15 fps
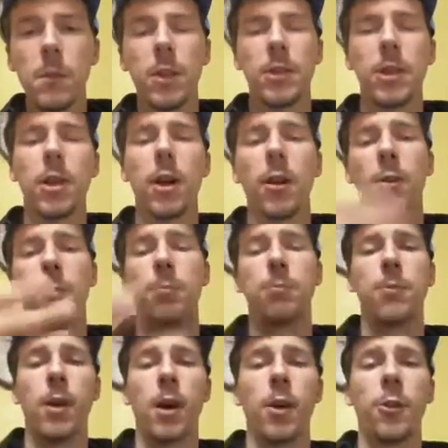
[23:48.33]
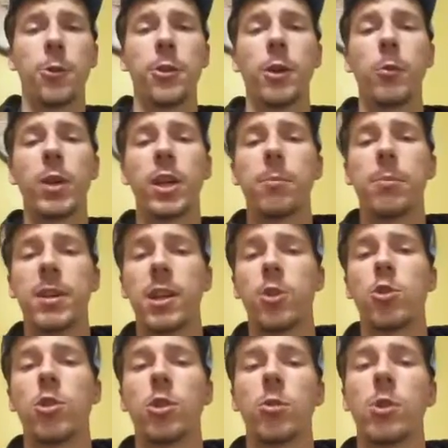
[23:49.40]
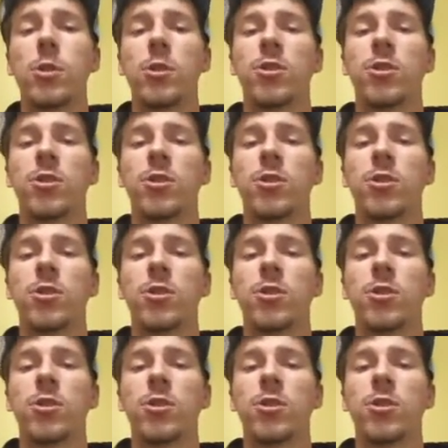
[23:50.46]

The other thing we could potentially do here